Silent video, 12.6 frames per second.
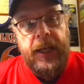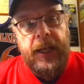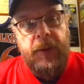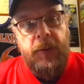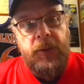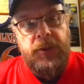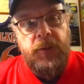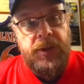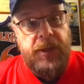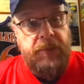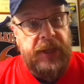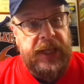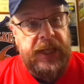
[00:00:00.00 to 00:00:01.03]
which was
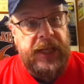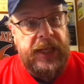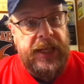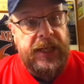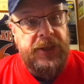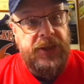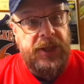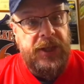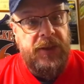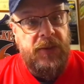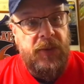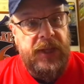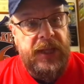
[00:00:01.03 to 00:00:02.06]
completed last
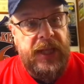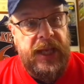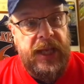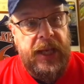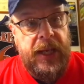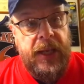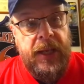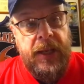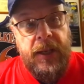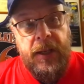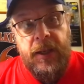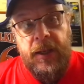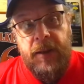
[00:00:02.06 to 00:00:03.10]
year with the
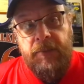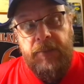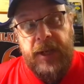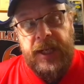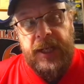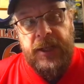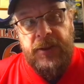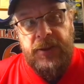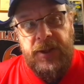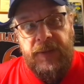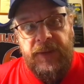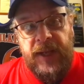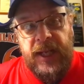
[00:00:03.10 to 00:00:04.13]
Buccaneers
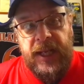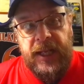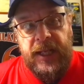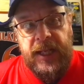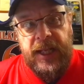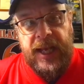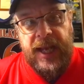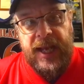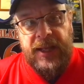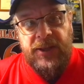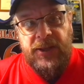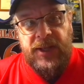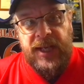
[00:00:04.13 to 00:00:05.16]
defeating the
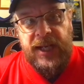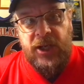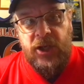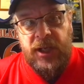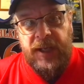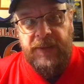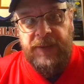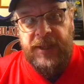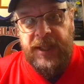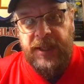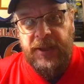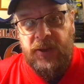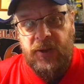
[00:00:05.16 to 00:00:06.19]
Kansas City Chiefs
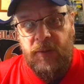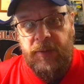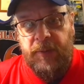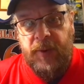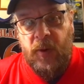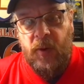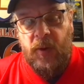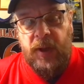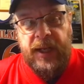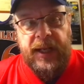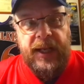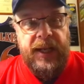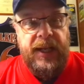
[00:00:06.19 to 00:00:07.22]
in the Super Bowl.
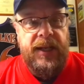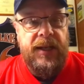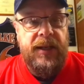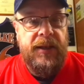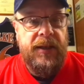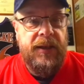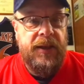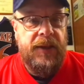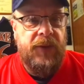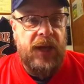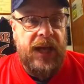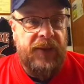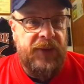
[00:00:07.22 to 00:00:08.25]
And if
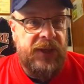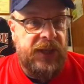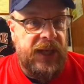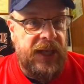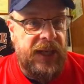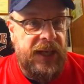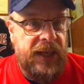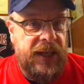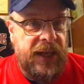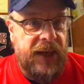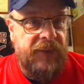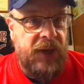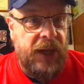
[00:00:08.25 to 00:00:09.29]
you haven't seen it,
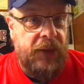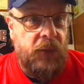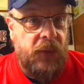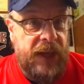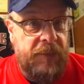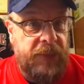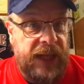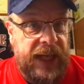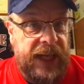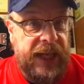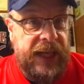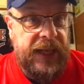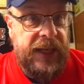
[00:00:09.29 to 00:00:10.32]
I've done a
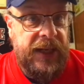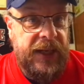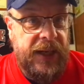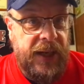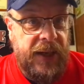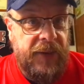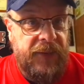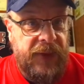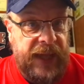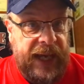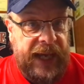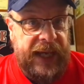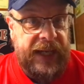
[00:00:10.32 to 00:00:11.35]
replay of
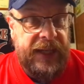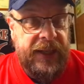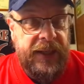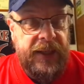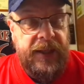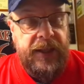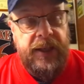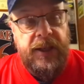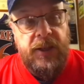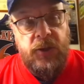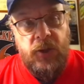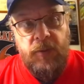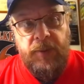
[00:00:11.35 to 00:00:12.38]
that
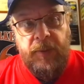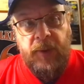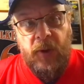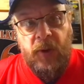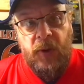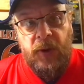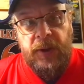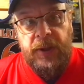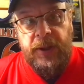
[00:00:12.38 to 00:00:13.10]
Super Bowl